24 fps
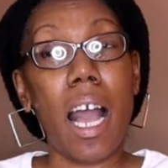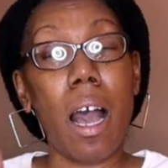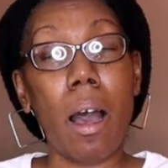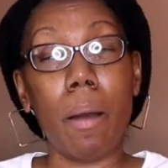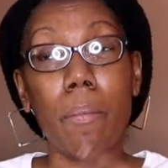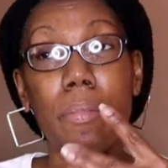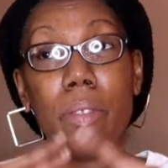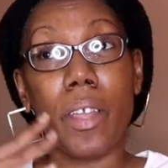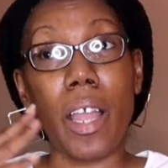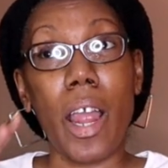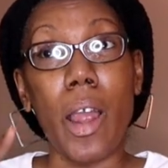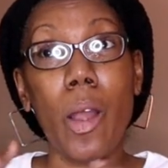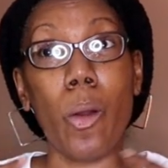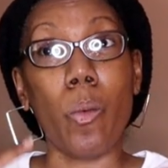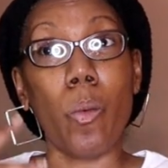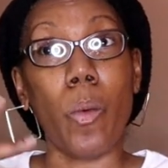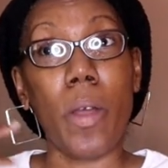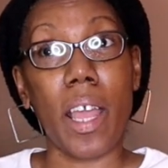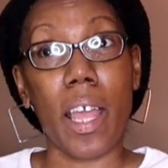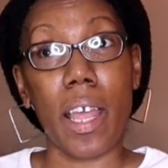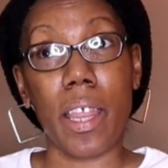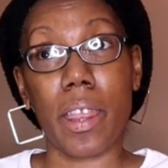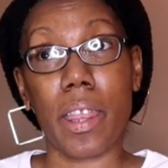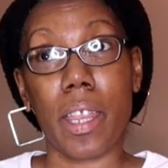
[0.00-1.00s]
up there
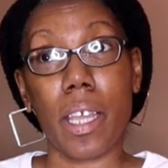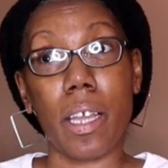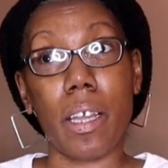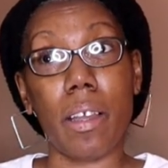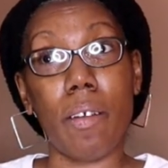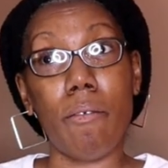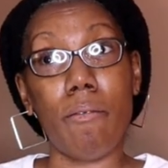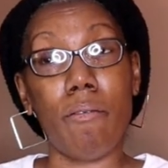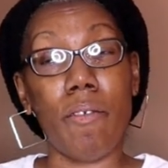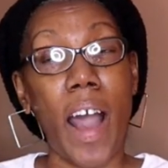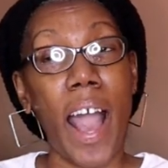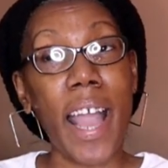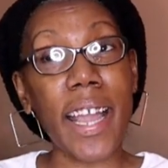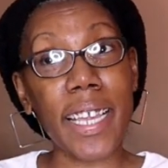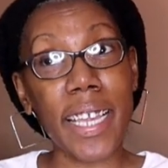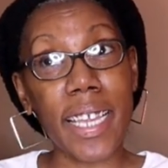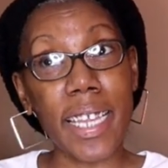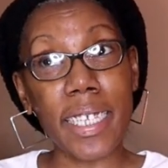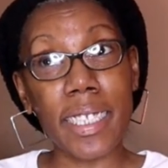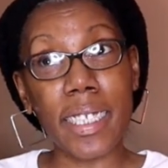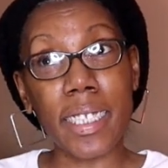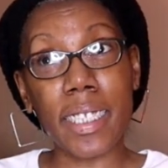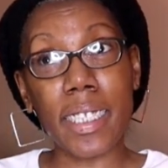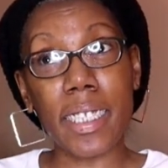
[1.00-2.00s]
with
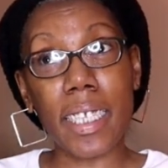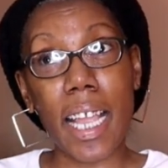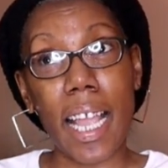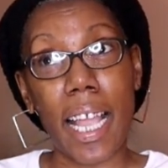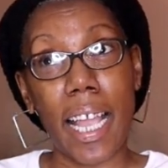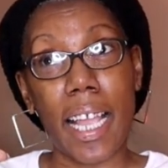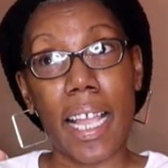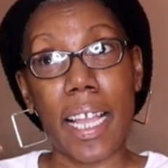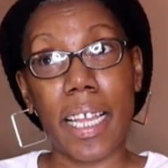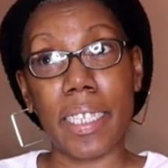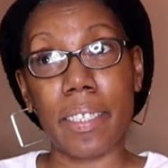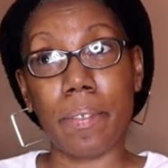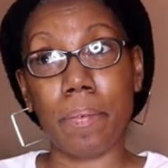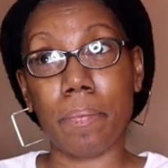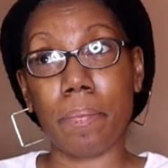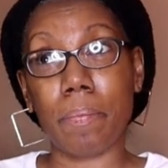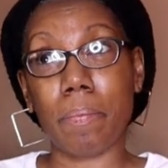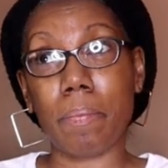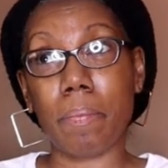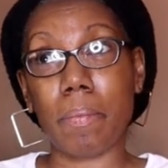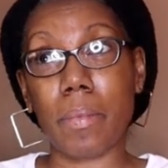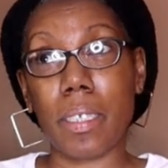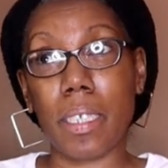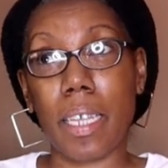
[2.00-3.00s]
Vikings and
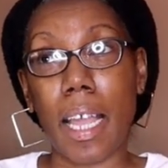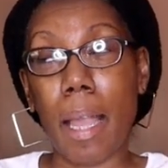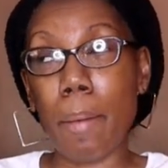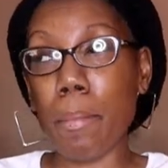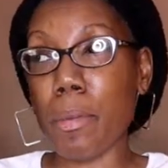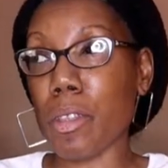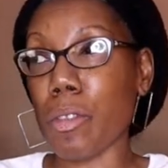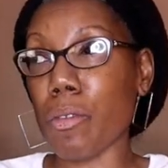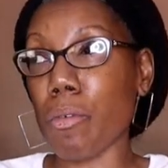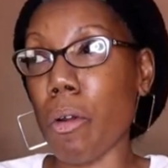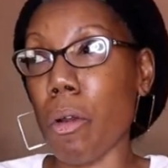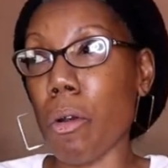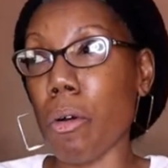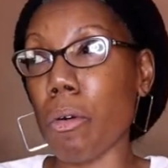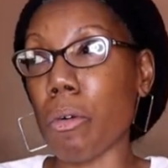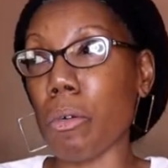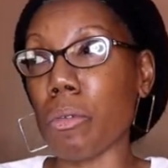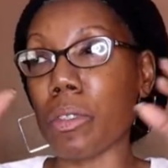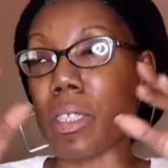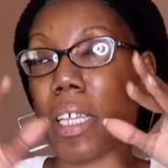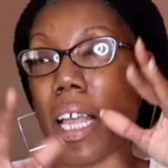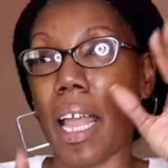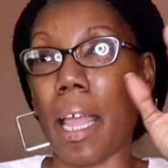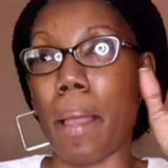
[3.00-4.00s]
Game of
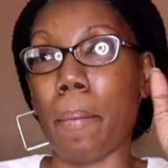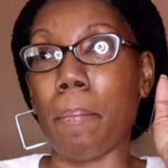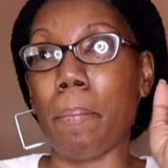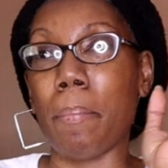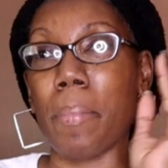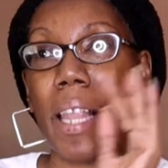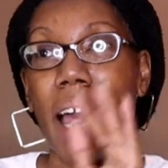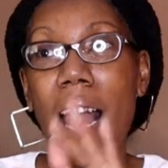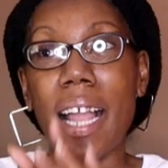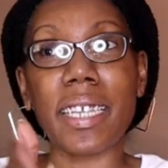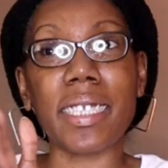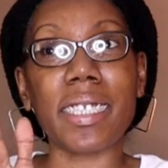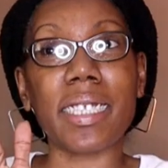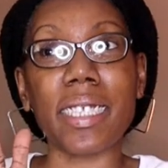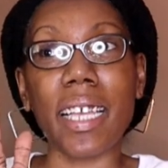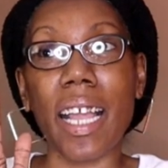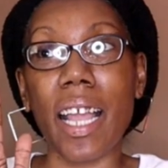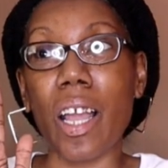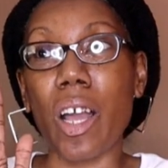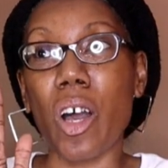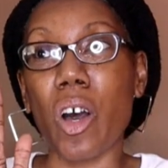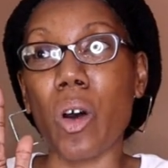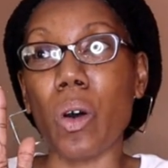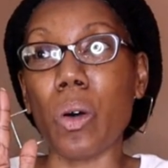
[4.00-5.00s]
Thrones and Black
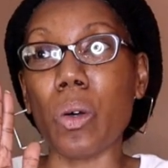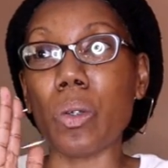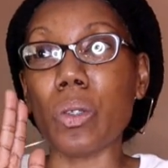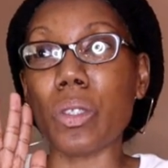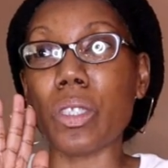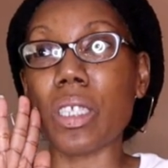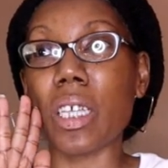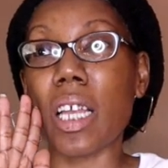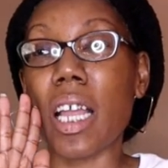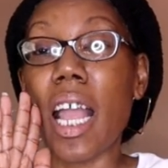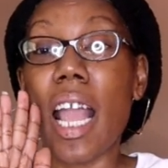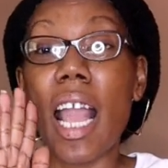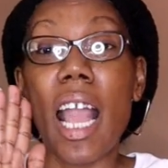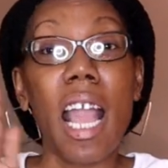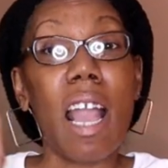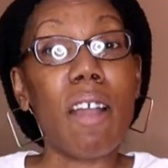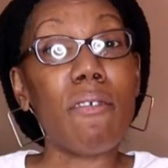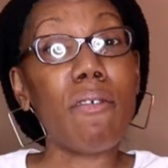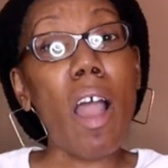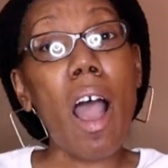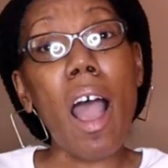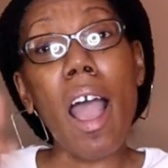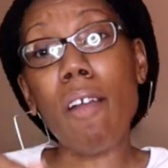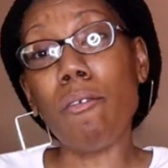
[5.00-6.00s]
Sails.
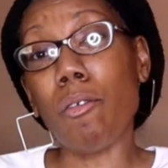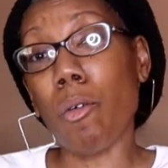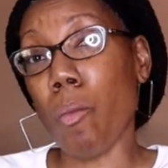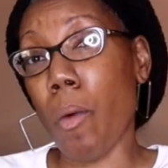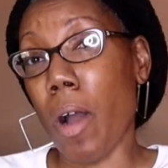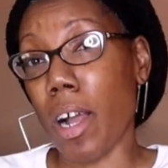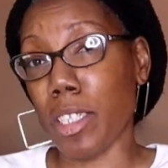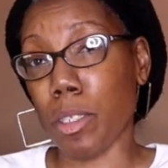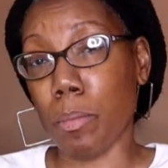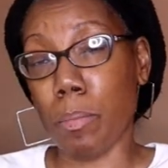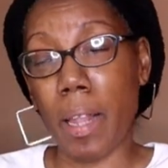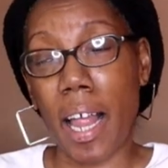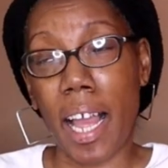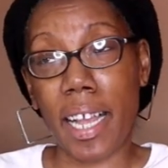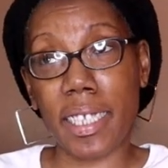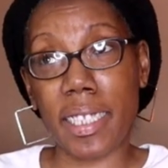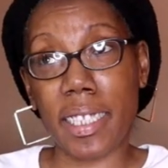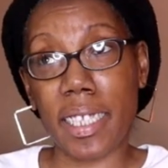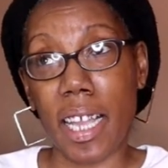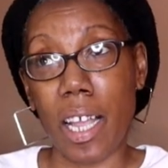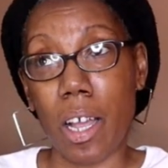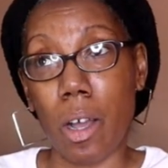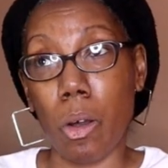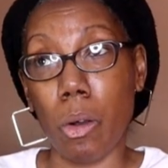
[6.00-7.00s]
If y'all haven't watched
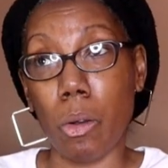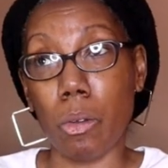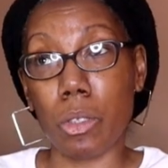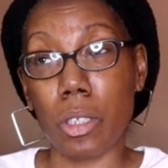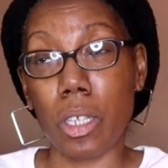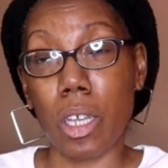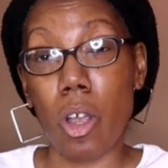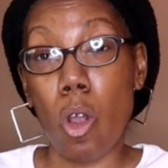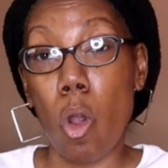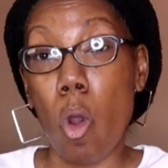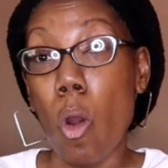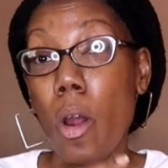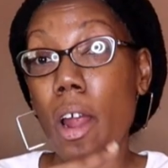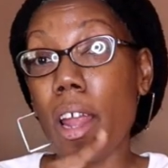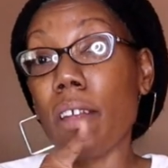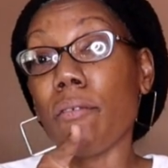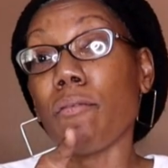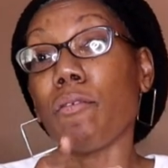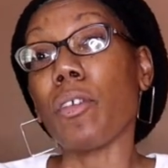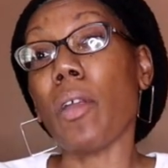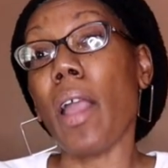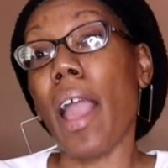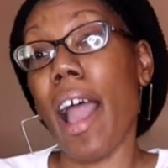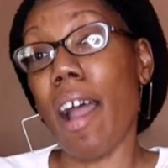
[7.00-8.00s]
Black Sails, or
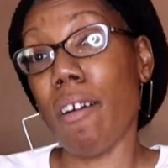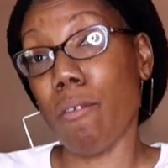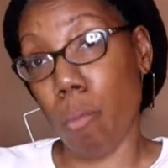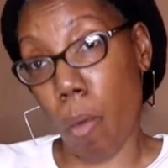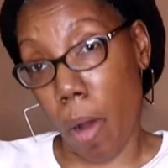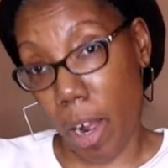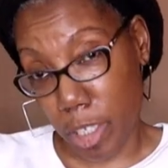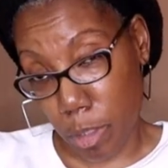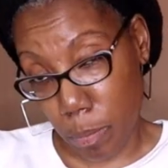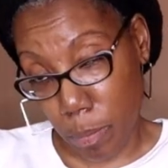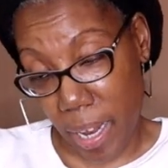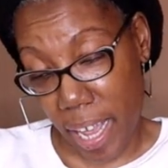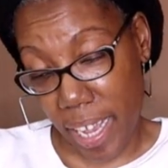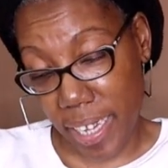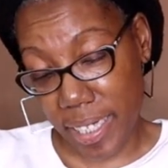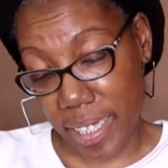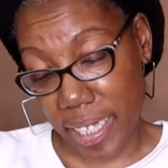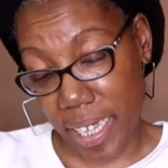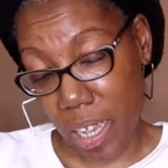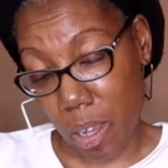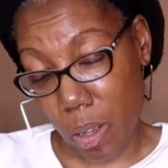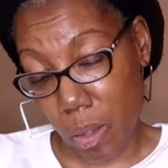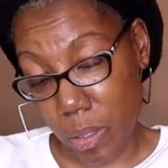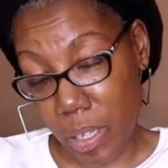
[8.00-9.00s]
if you have watched Black
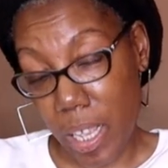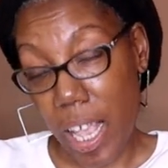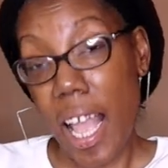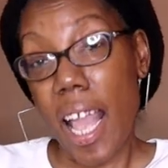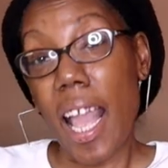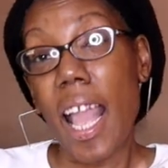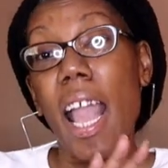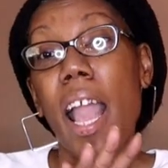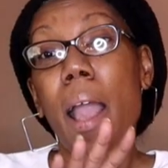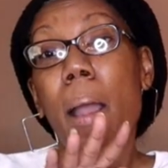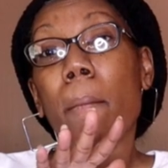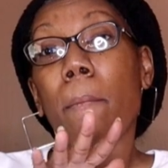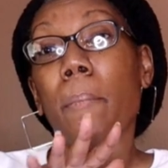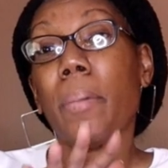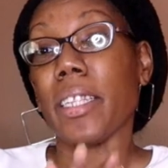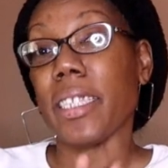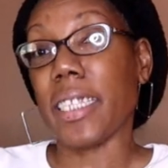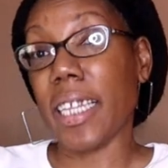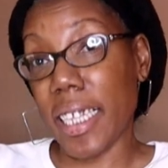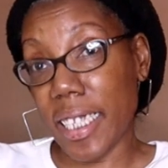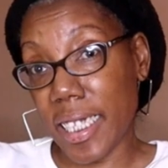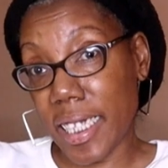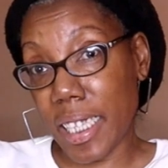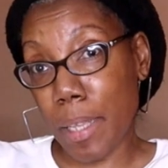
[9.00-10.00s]
Sails
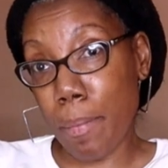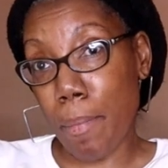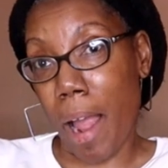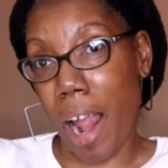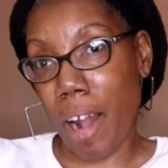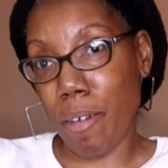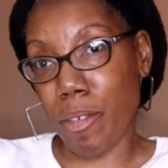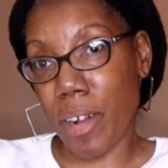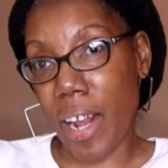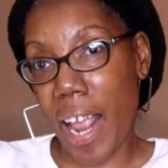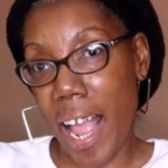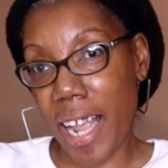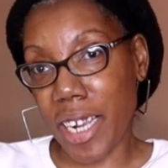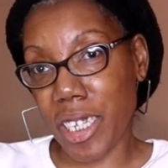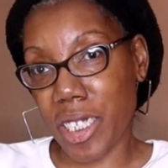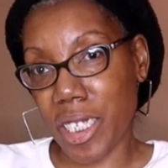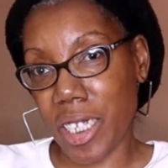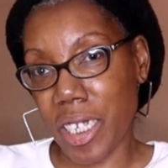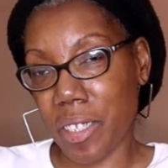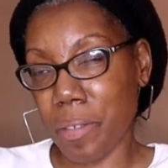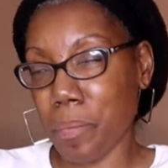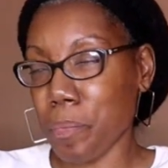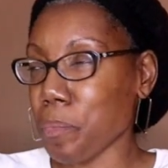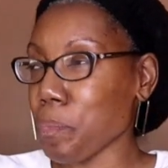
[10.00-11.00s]
but didn't see my
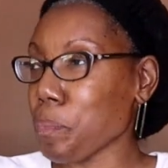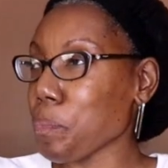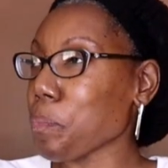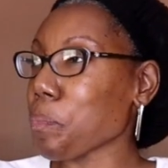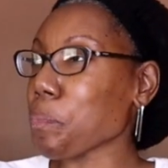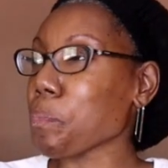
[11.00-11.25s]
reaction,